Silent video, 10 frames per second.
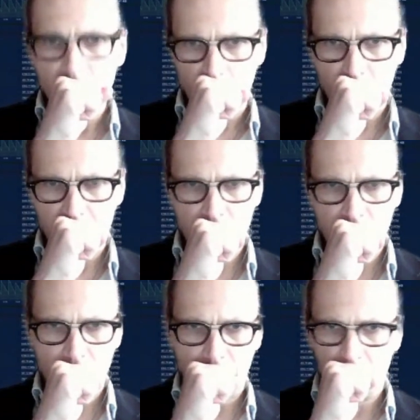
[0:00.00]
We are
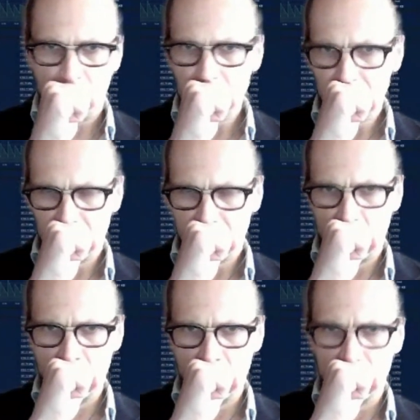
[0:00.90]
doing now
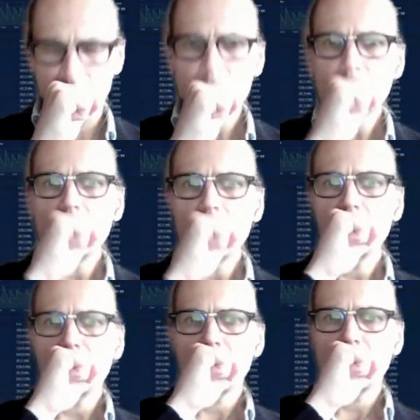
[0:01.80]
2
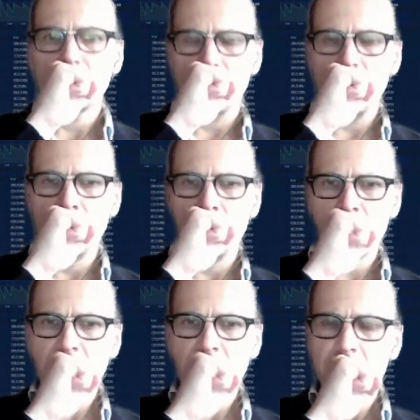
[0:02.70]
use
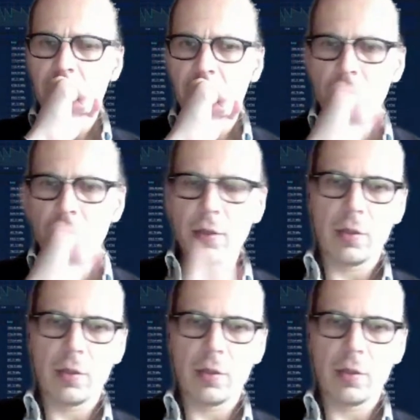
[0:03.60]
case integrations.